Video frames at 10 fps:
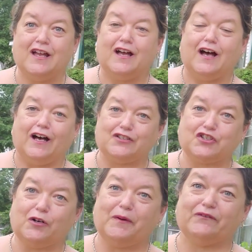A
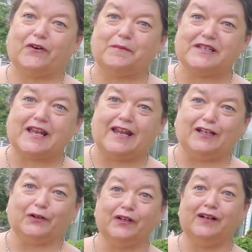gentleman from the
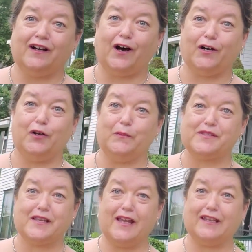town who
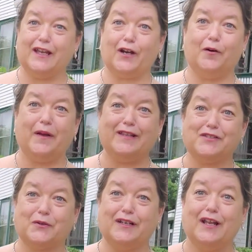was hanging out on Main
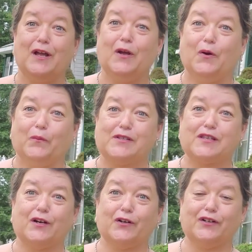Street was
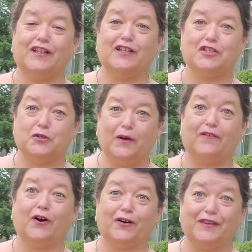heard to have
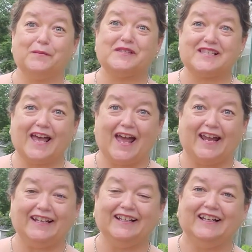heard them
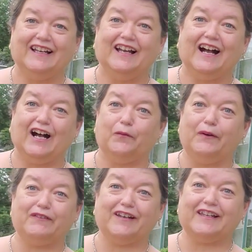say,
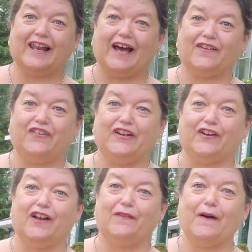"We've got to get out of here.
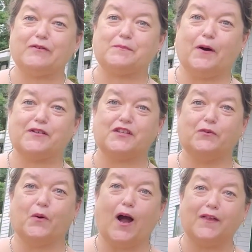That was Parson
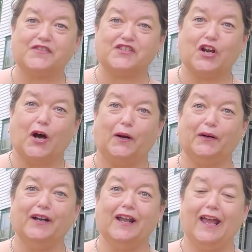Roth's daughter,
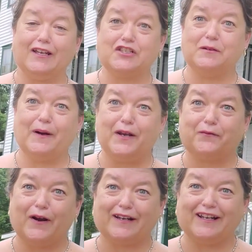and she might have
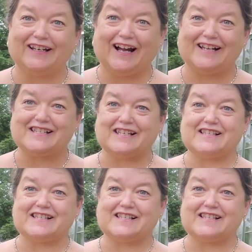recognized us."